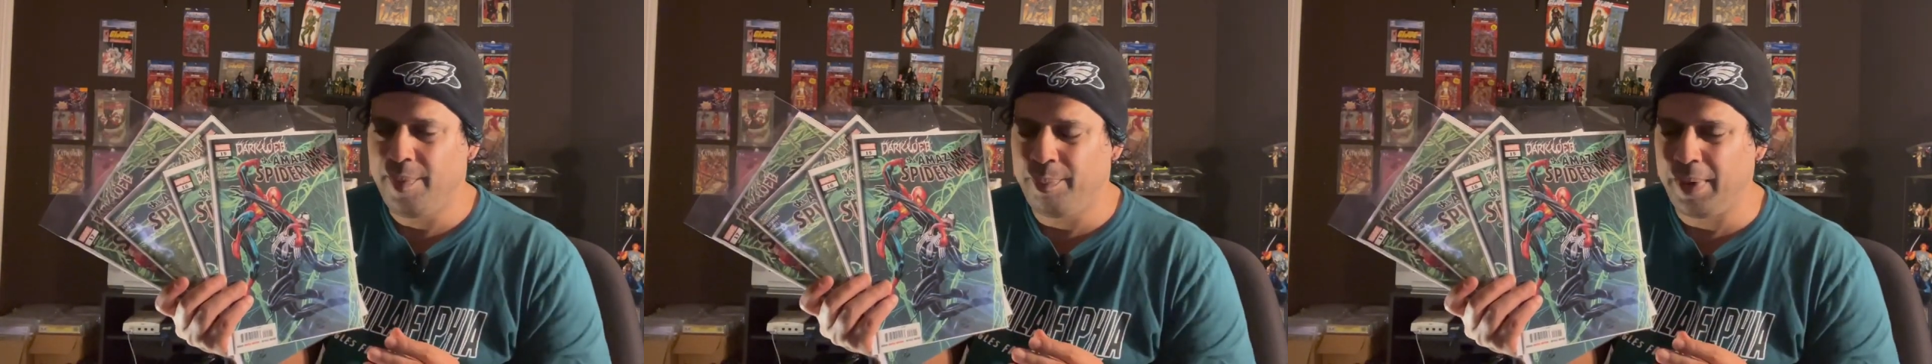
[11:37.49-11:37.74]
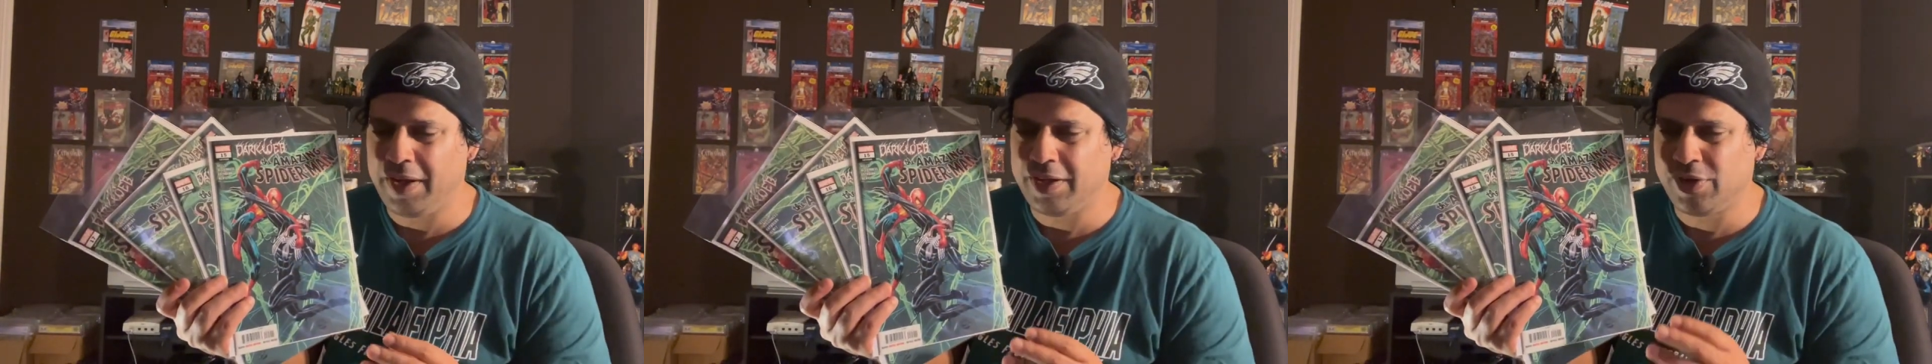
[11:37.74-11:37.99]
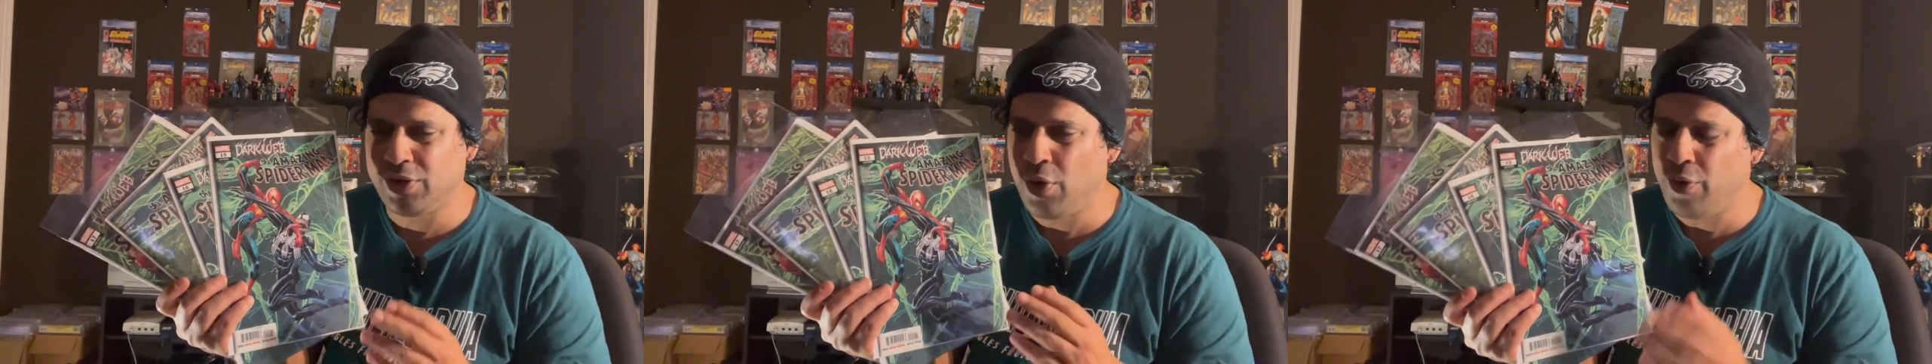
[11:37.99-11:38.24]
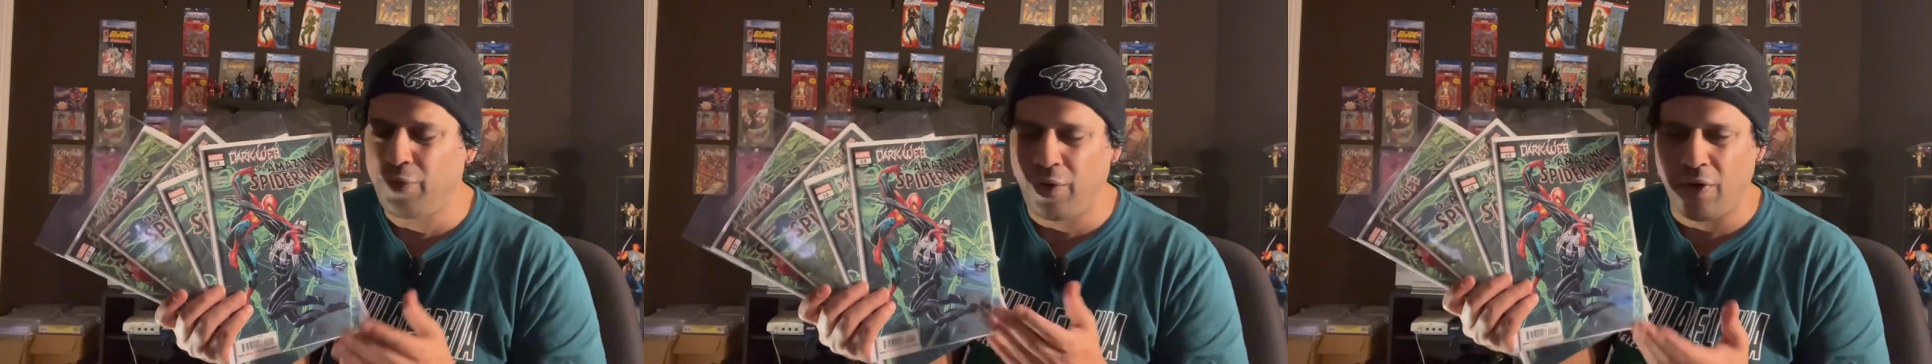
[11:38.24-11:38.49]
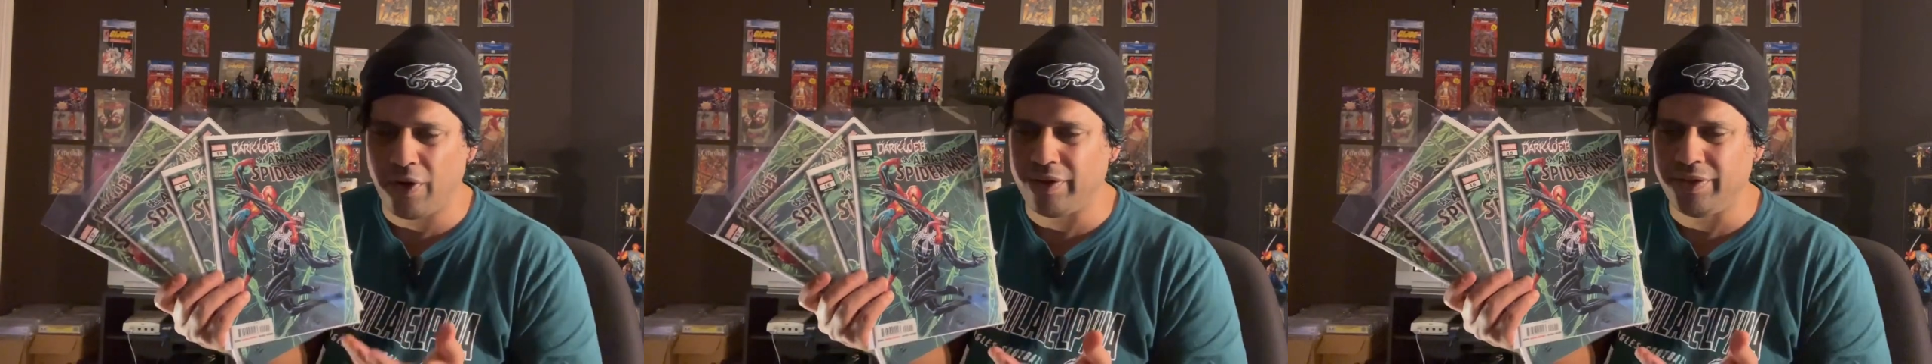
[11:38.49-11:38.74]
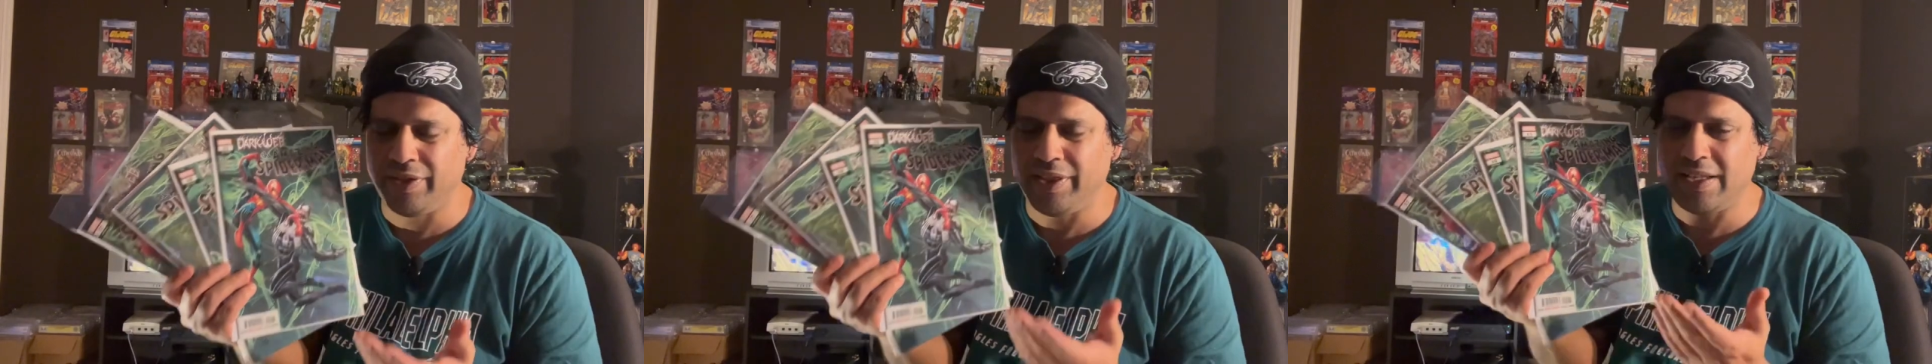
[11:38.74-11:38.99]
But so far,
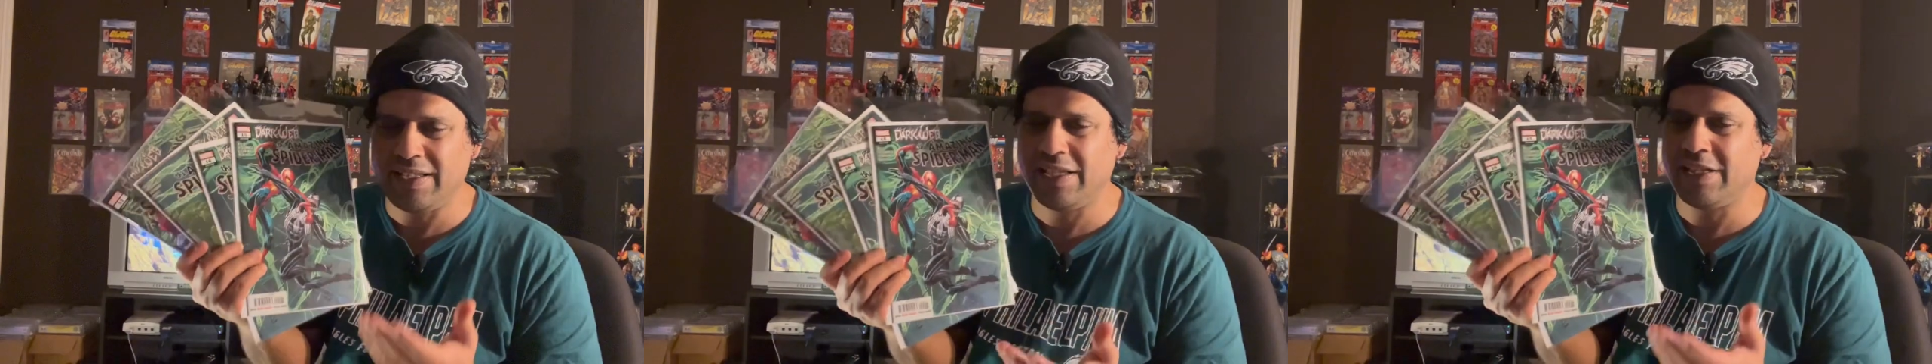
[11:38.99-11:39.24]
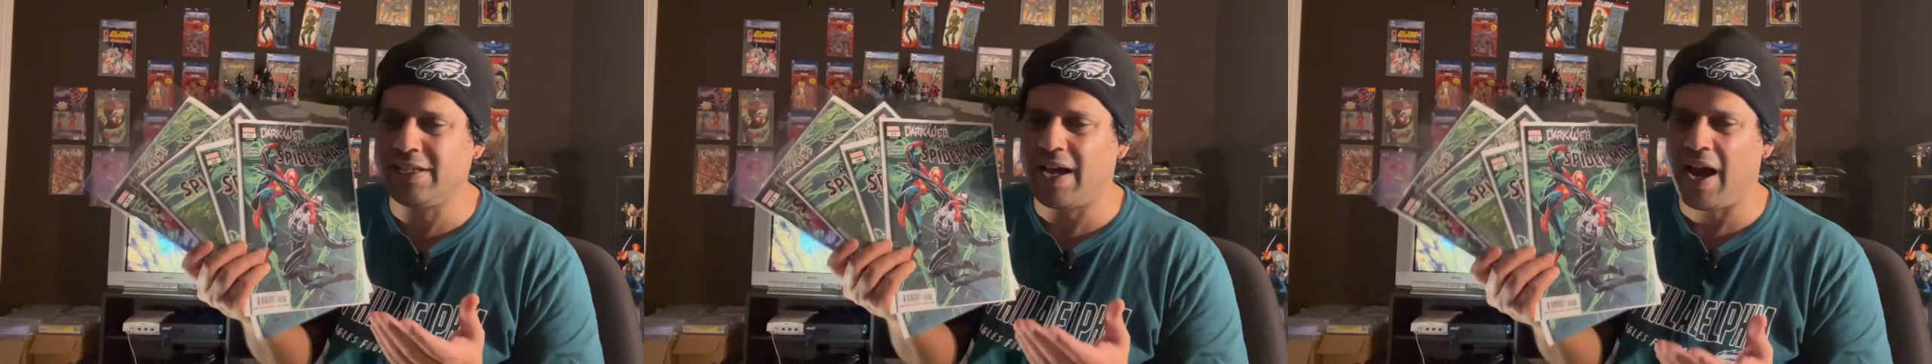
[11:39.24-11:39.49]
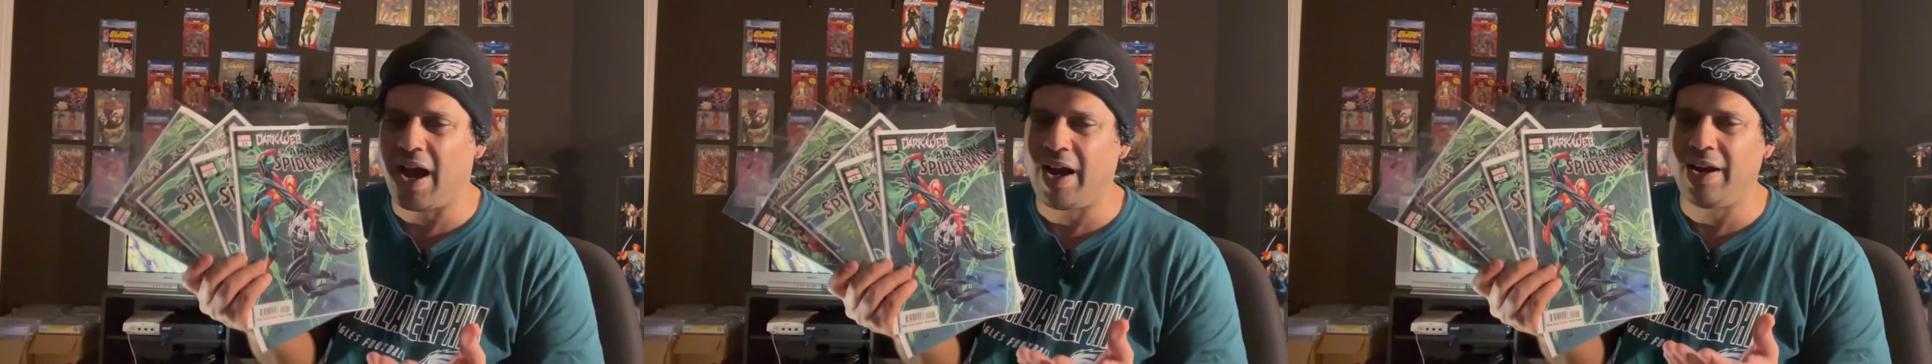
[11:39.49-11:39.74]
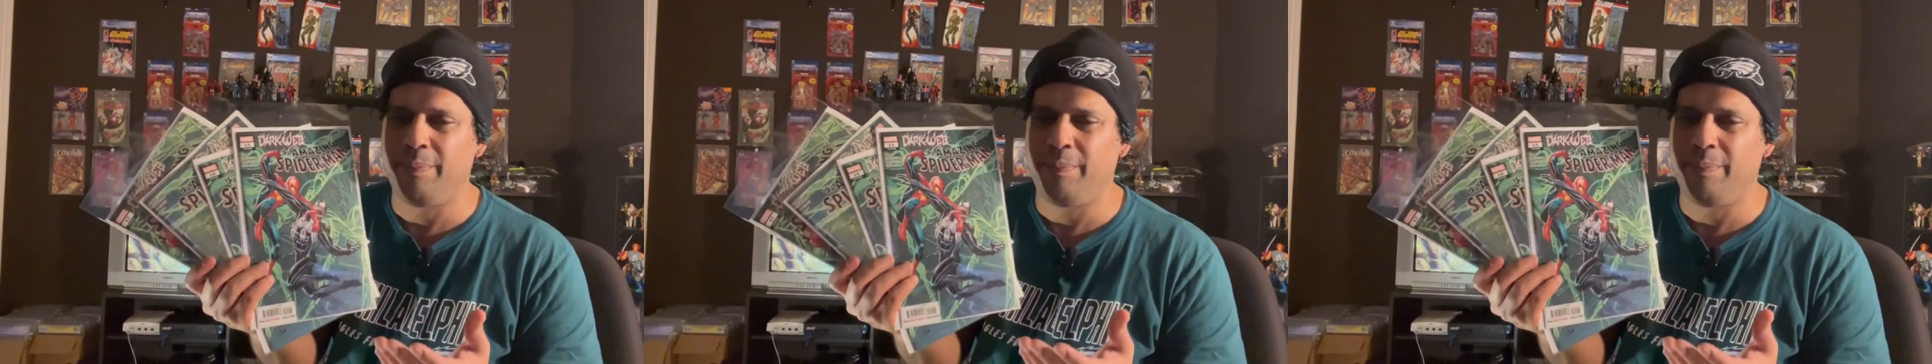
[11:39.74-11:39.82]
this has kind